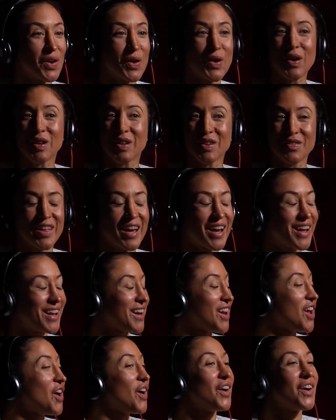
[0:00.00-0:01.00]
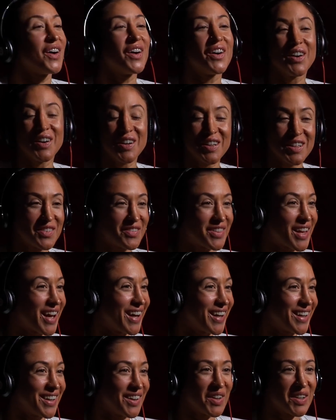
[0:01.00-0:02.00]
and then do an interview, the whole
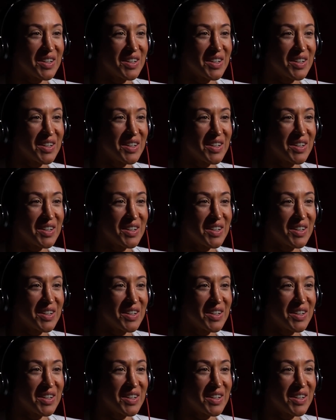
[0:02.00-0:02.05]
process?